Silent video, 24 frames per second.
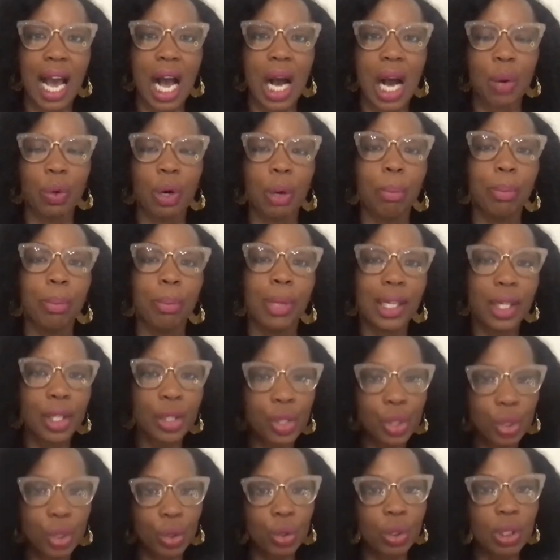our middle
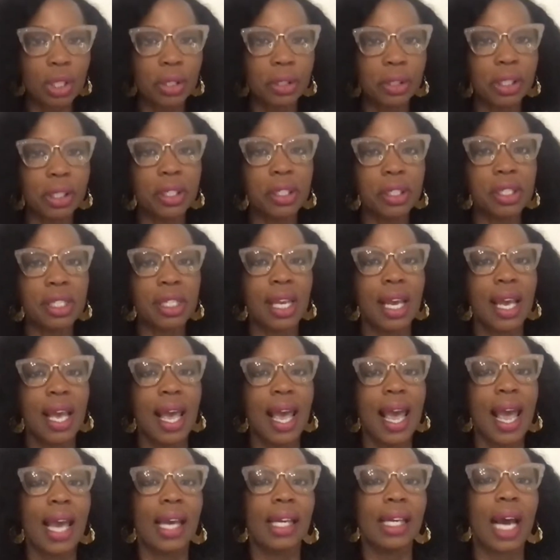school learners
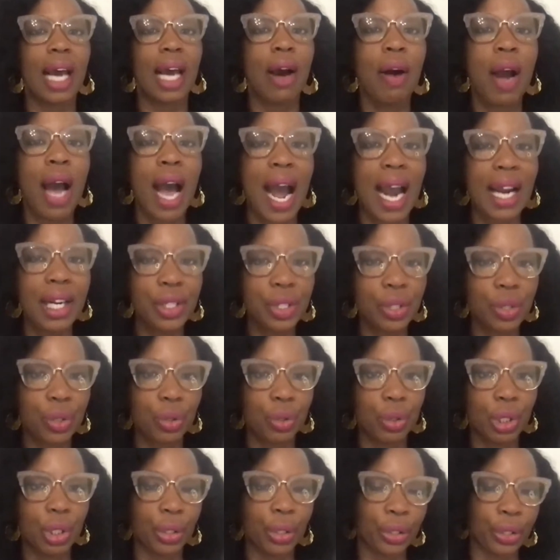and our high
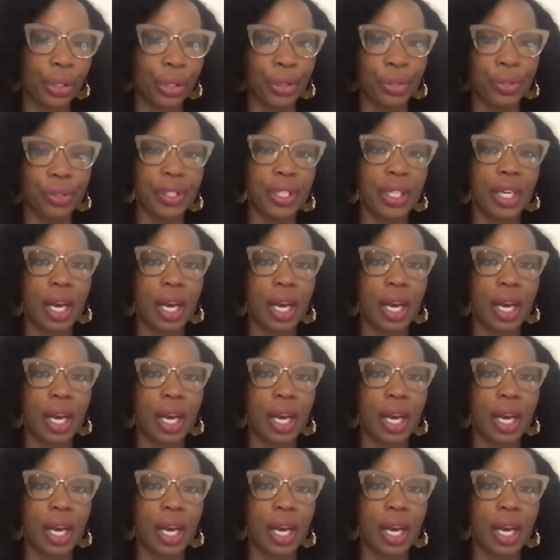school learners.